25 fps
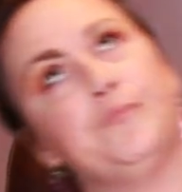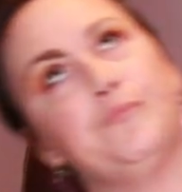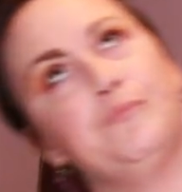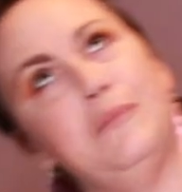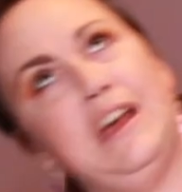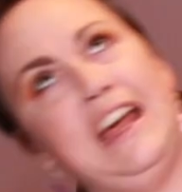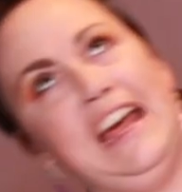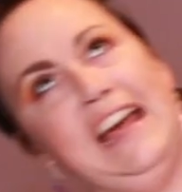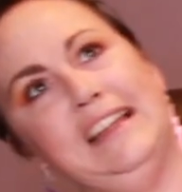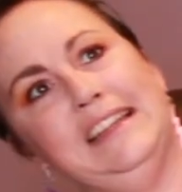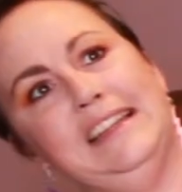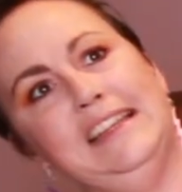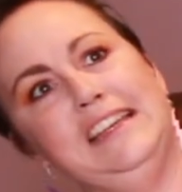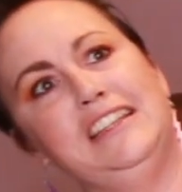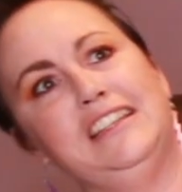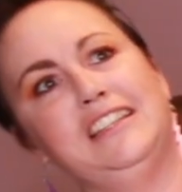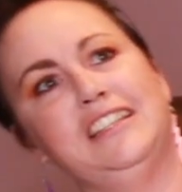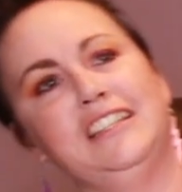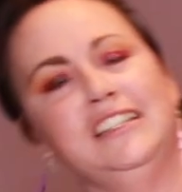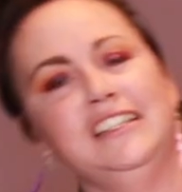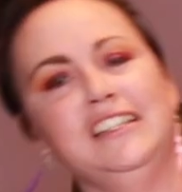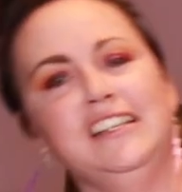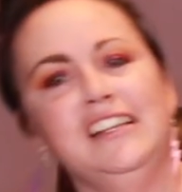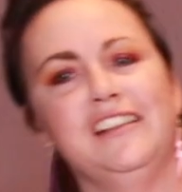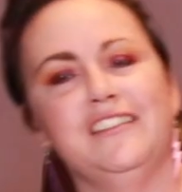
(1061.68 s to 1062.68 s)
palette.
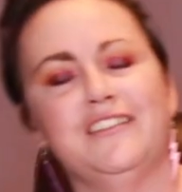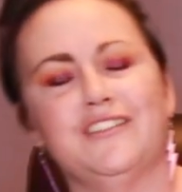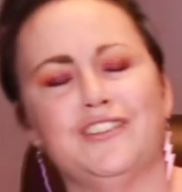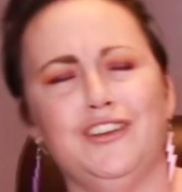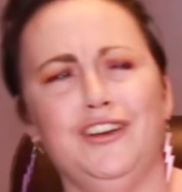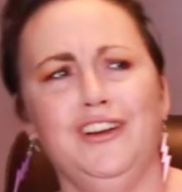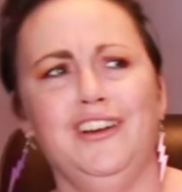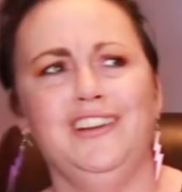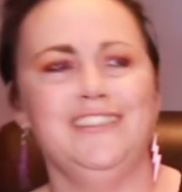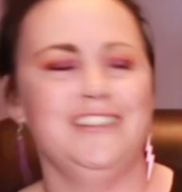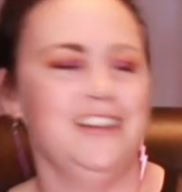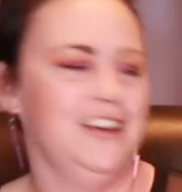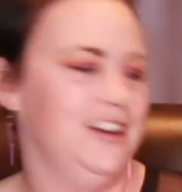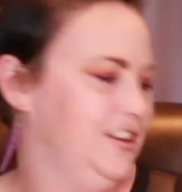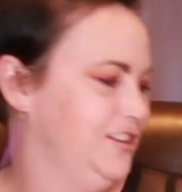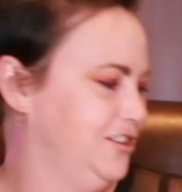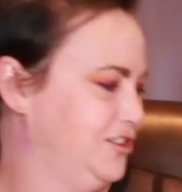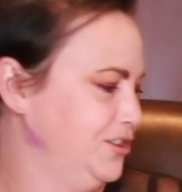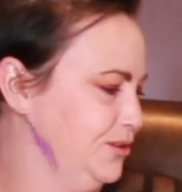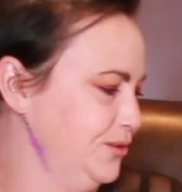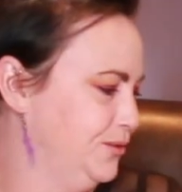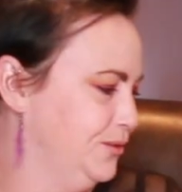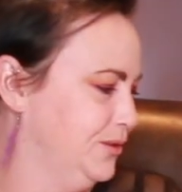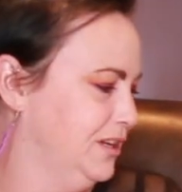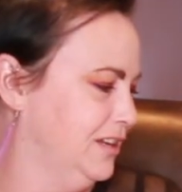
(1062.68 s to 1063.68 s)
It's hard not
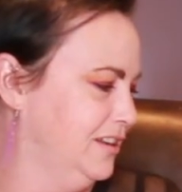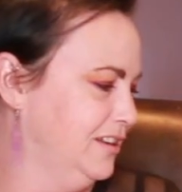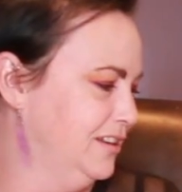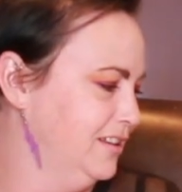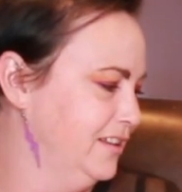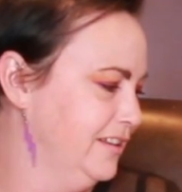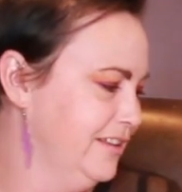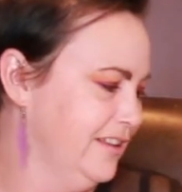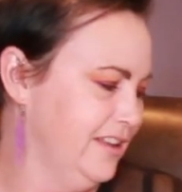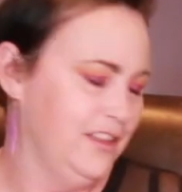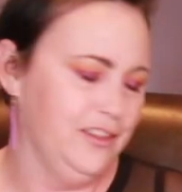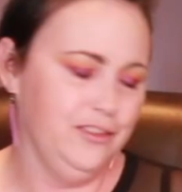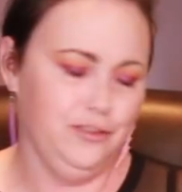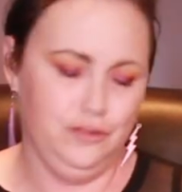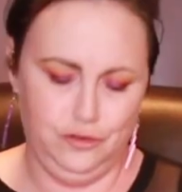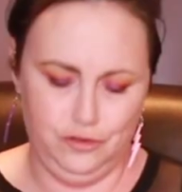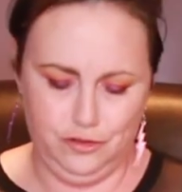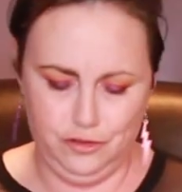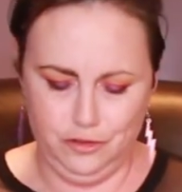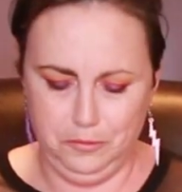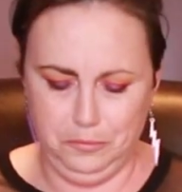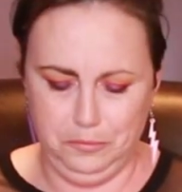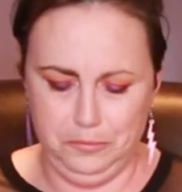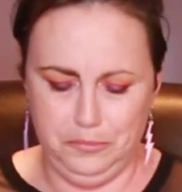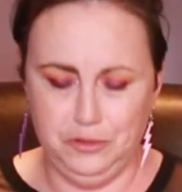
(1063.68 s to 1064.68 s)
to. They're
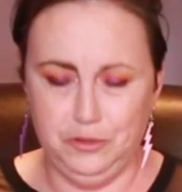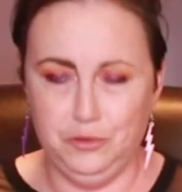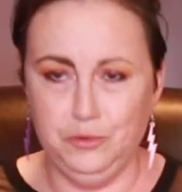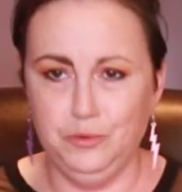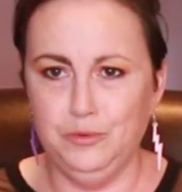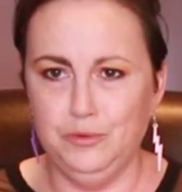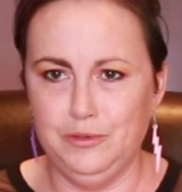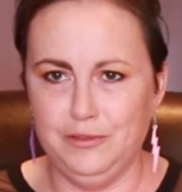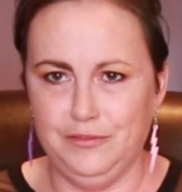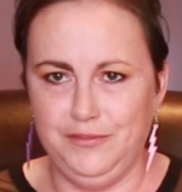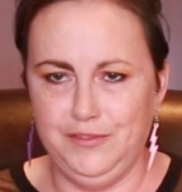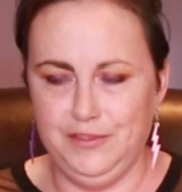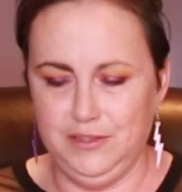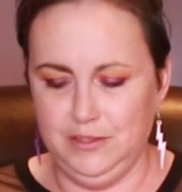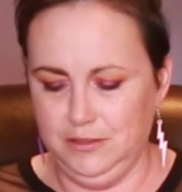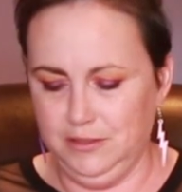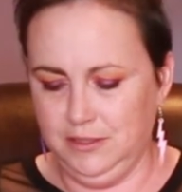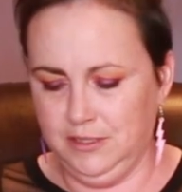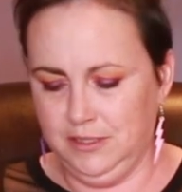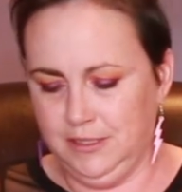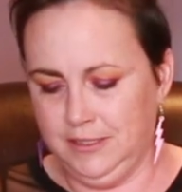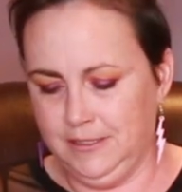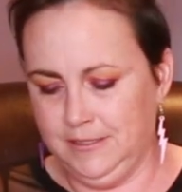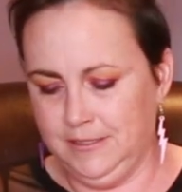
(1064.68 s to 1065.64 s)
so beautiful.